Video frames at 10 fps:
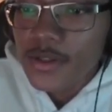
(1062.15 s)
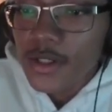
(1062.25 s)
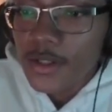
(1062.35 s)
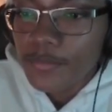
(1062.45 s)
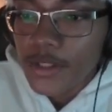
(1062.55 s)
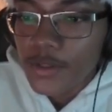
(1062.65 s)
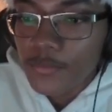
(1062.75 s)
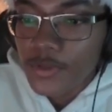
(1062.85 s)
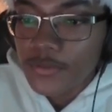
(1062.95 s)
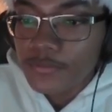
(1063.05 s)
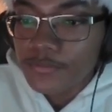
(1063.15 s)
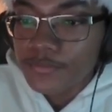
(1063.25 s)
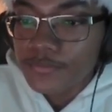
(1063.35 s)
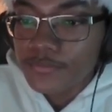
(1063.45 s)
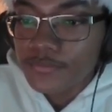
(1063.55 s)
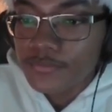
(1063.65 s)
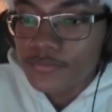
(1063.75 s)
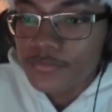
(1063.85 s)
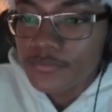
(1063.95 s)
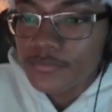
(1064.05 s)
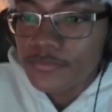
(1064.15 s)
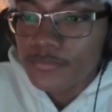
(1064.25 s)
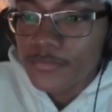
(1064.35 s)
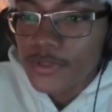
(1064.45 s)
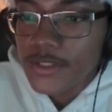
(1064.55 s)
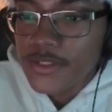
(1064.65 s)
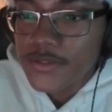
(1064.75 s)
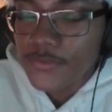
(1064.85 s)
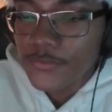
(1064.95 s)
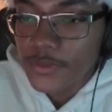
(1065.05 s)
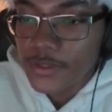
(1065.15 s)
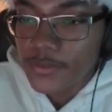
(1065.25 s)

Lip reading: up by 1 plus 3